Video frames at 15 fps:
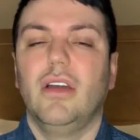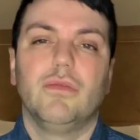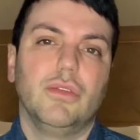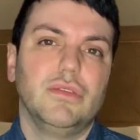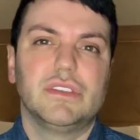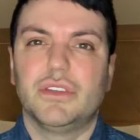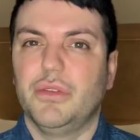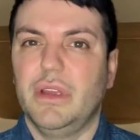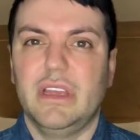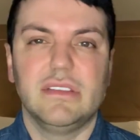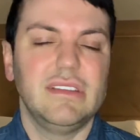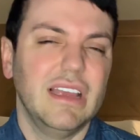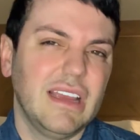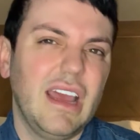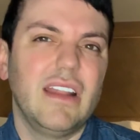Roots Chris,
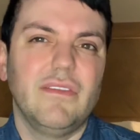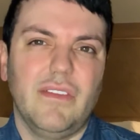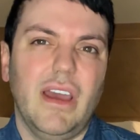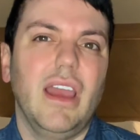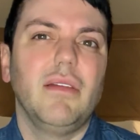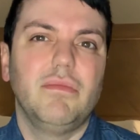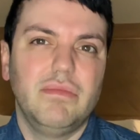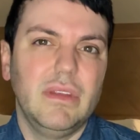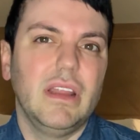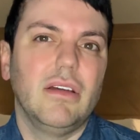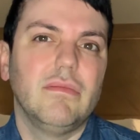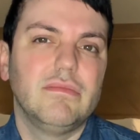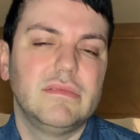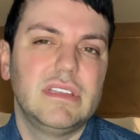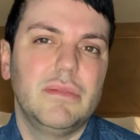that kind of
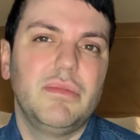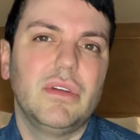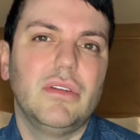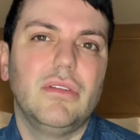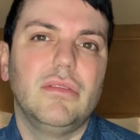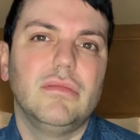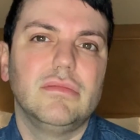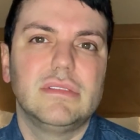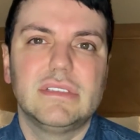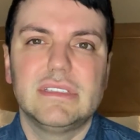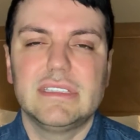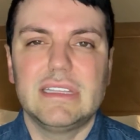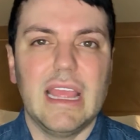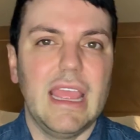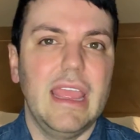vibe. Typical
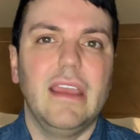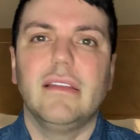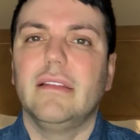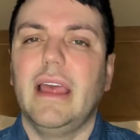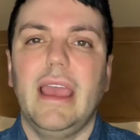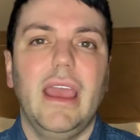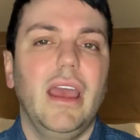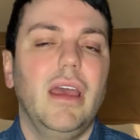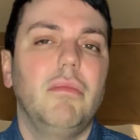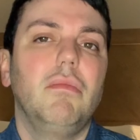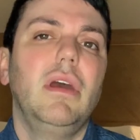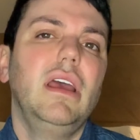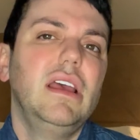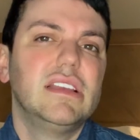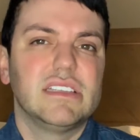steak,
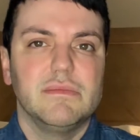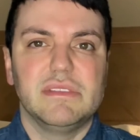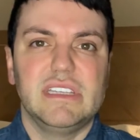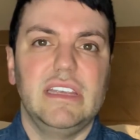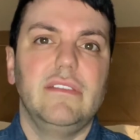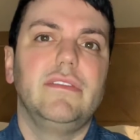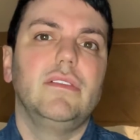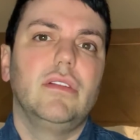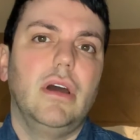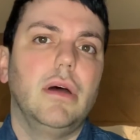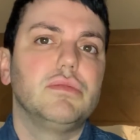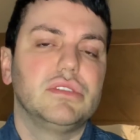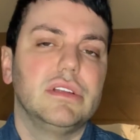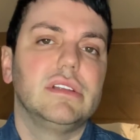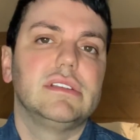lamb, some seafood
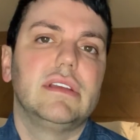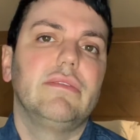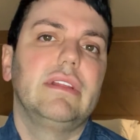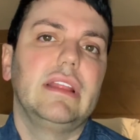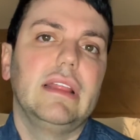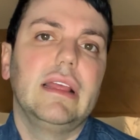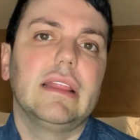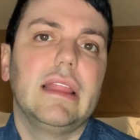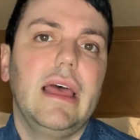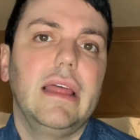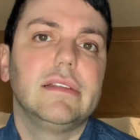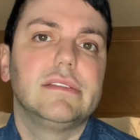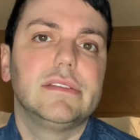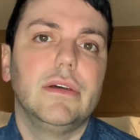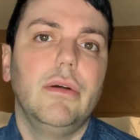options, everything like
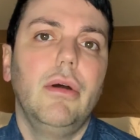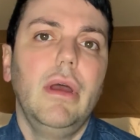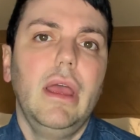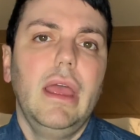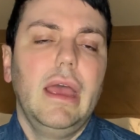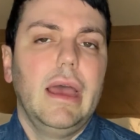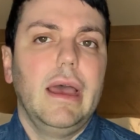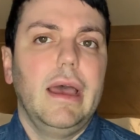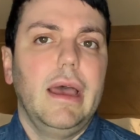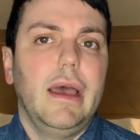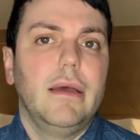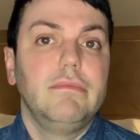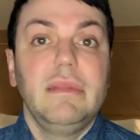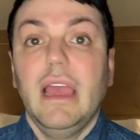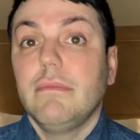that. So
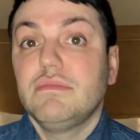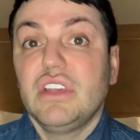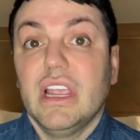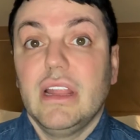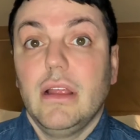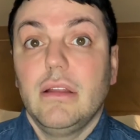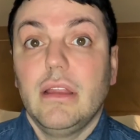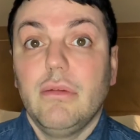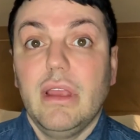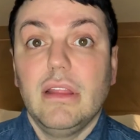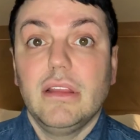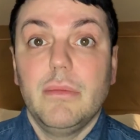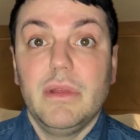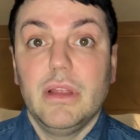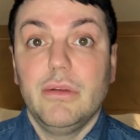yeah, check it out anyway.
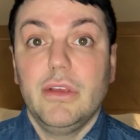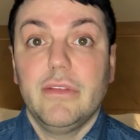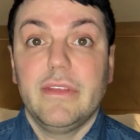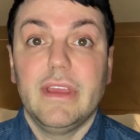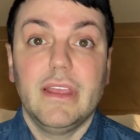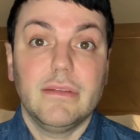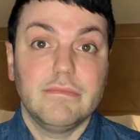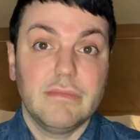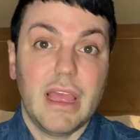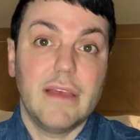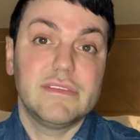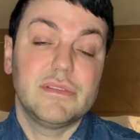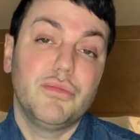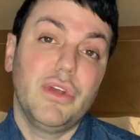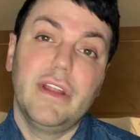Let me know what you think.
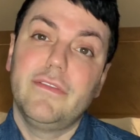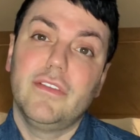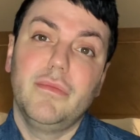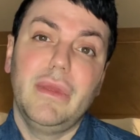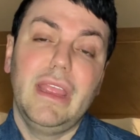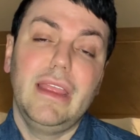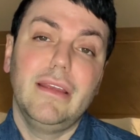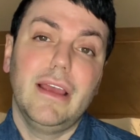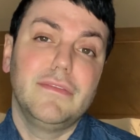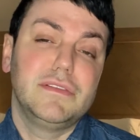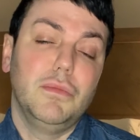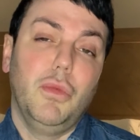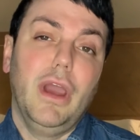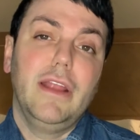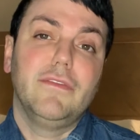Have some bread for me, have
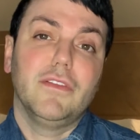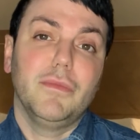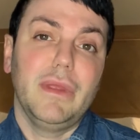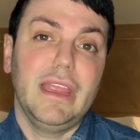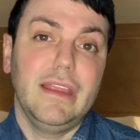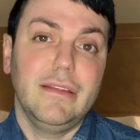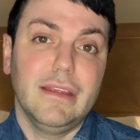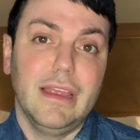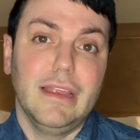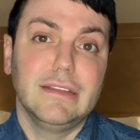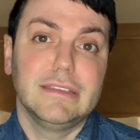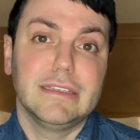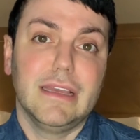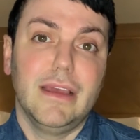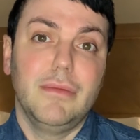some wine for me,
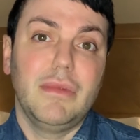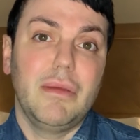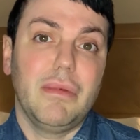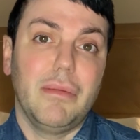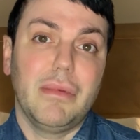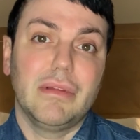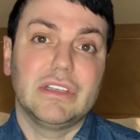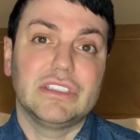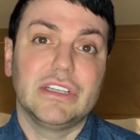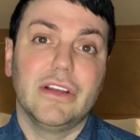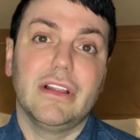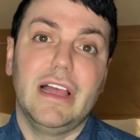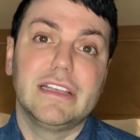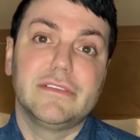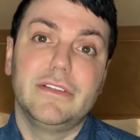and maybe I'll be able to share a
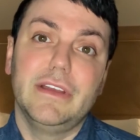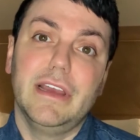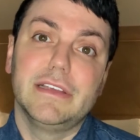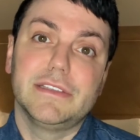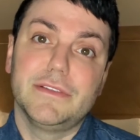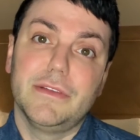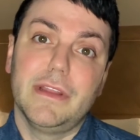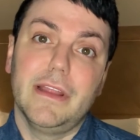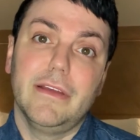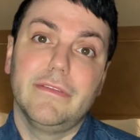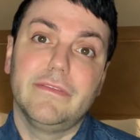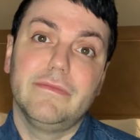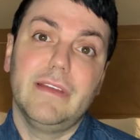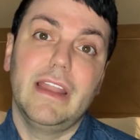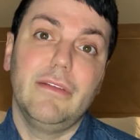glass with you guys soon enough.
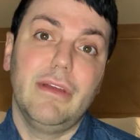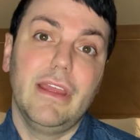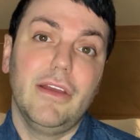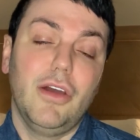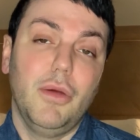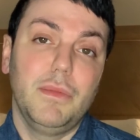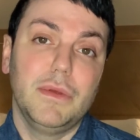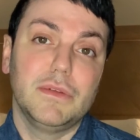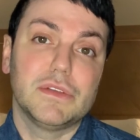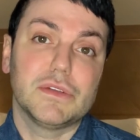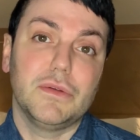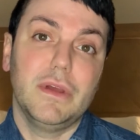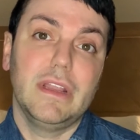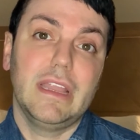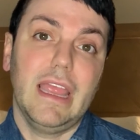Anyway, hope you
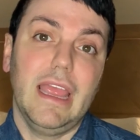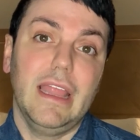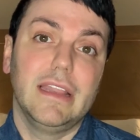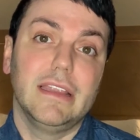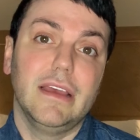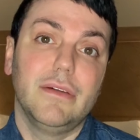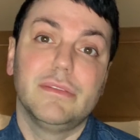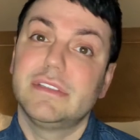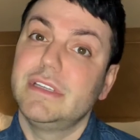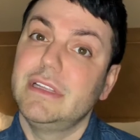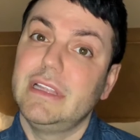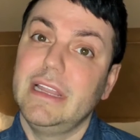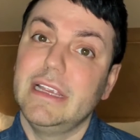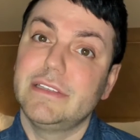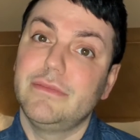enjoyed, and we'll see you at
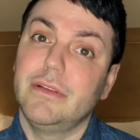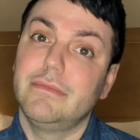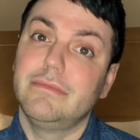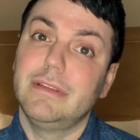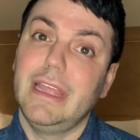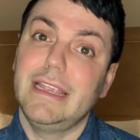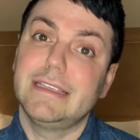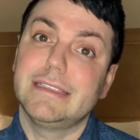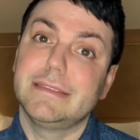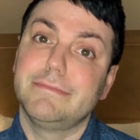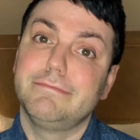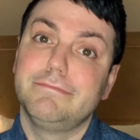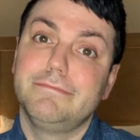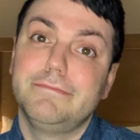the next one. Thanks.